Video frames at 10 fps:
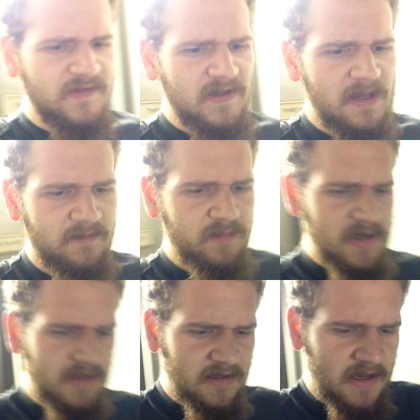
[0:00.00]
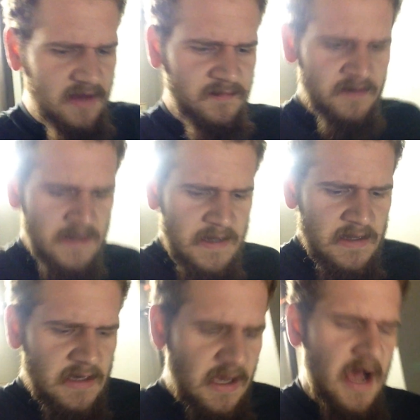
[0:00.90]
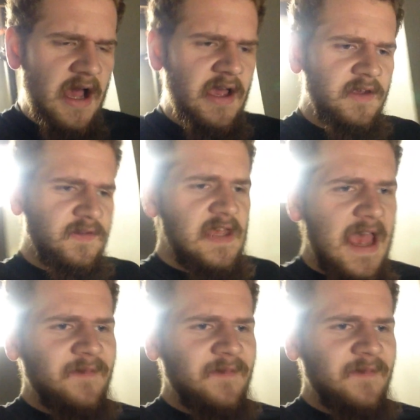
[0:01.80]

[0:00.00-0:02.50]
to see everybody again. The